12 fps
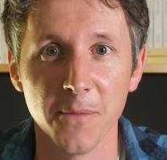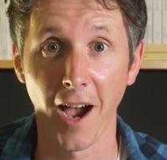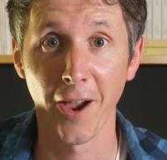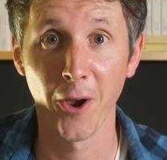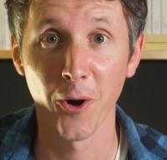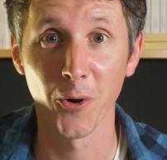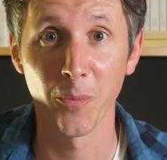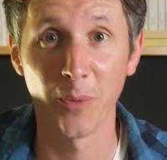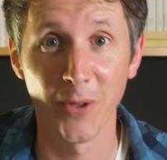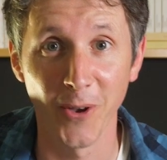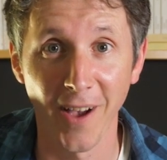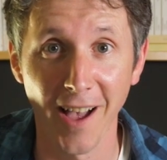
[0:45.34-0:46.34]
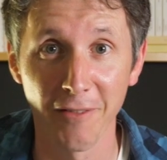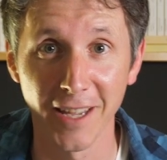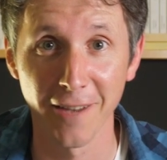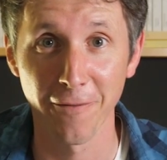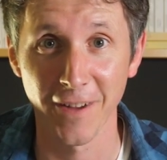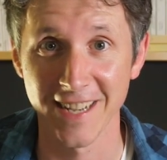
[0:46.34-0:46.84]
I hope you're
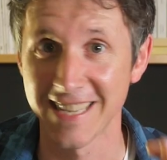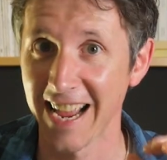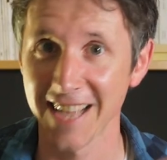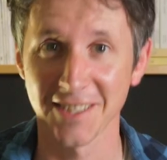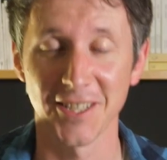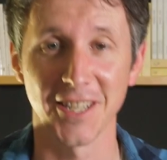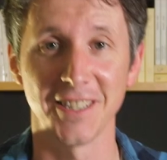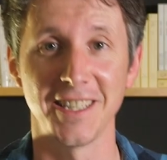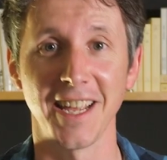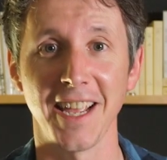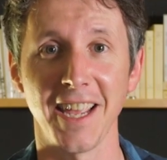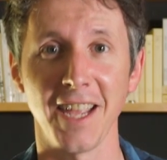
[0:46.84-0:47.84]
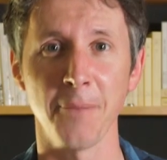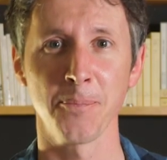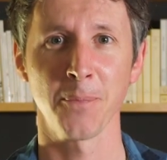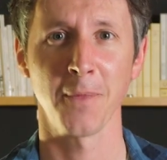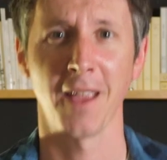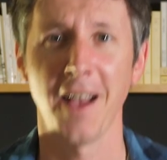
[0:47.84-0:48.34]
having a fantastic day.
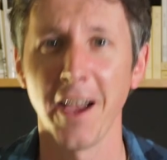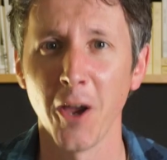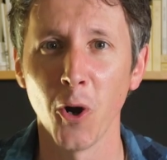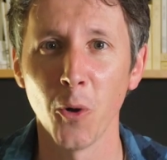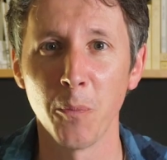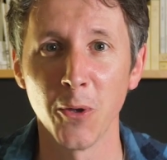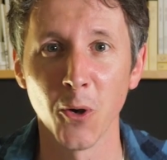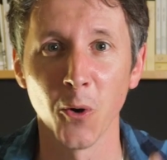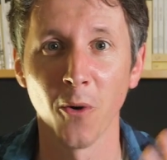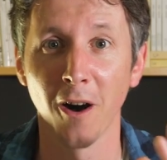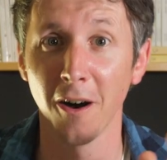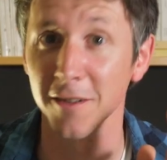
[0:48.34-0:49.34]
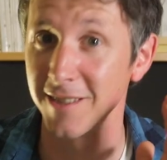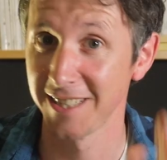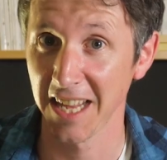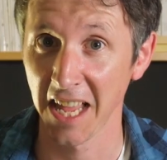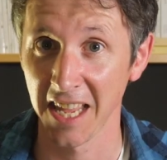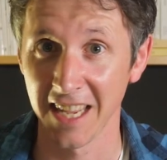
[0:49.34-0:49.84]
I hope you are
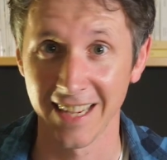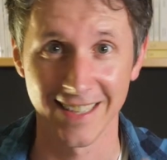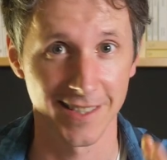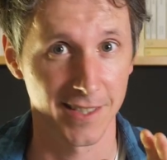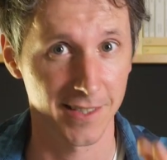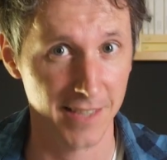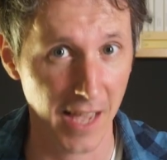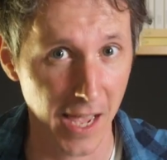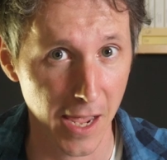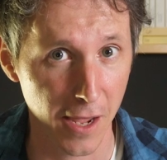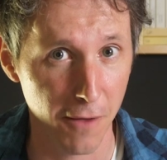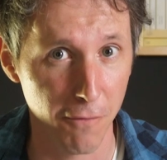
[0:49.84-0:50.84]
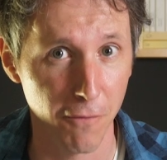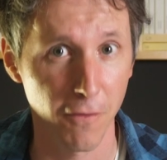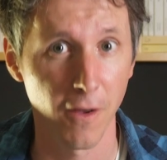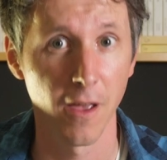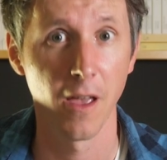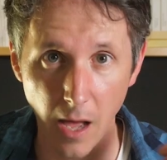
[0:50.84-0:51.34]
staying safe,
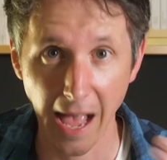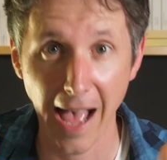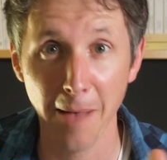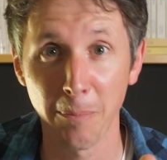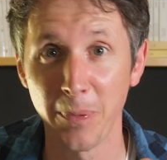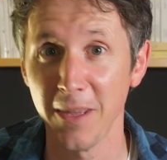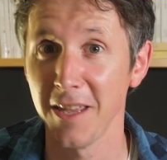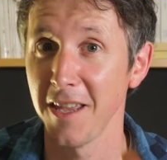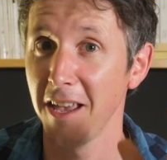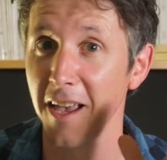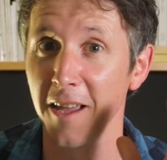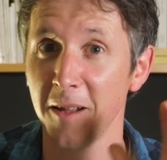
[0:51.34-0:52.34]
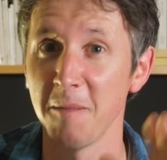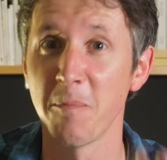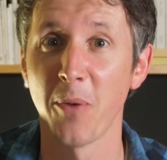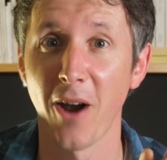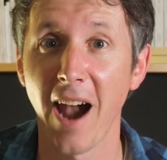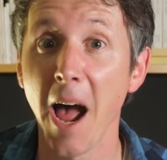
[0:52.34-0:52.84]
happy
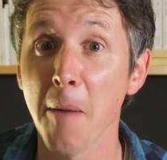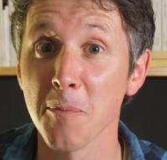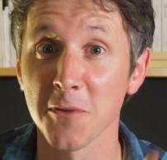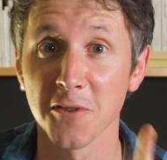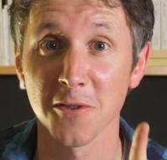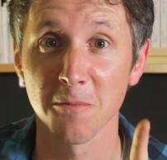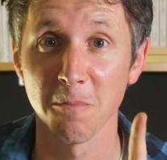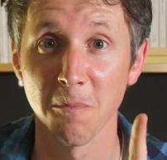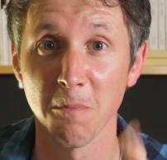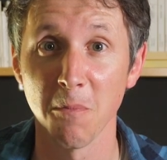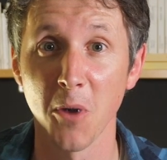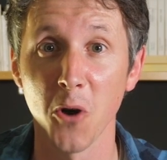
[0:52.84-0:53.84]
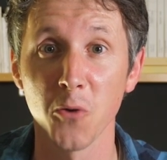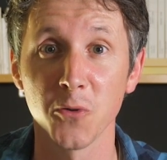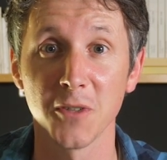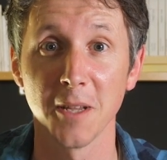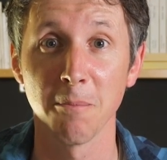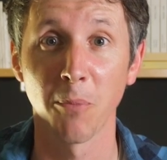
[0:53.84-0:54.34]
and perhaps
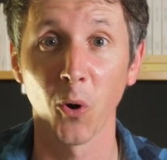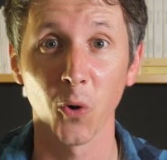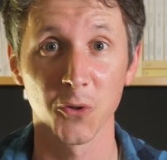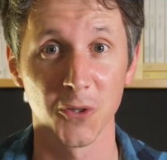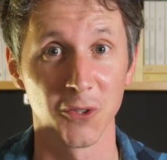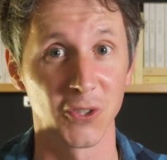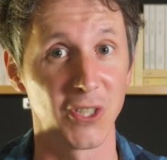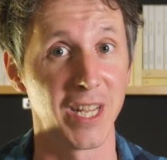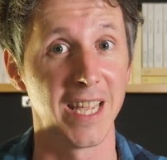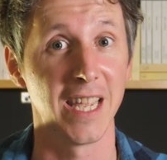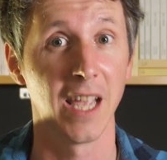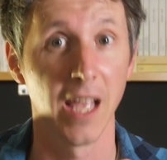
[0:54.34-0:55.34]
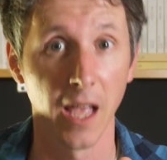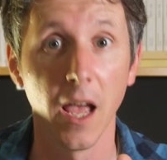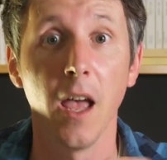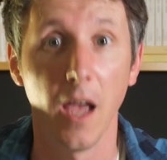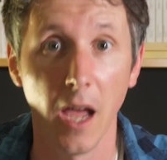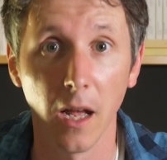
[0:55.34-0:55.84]
most importantly,
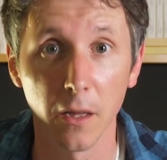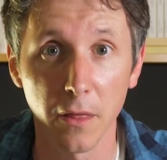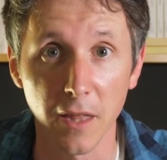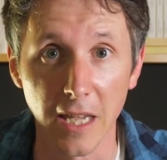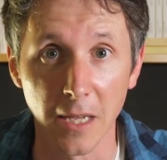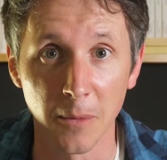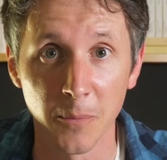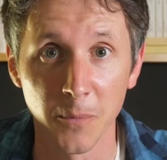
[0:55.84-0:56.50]
healthy.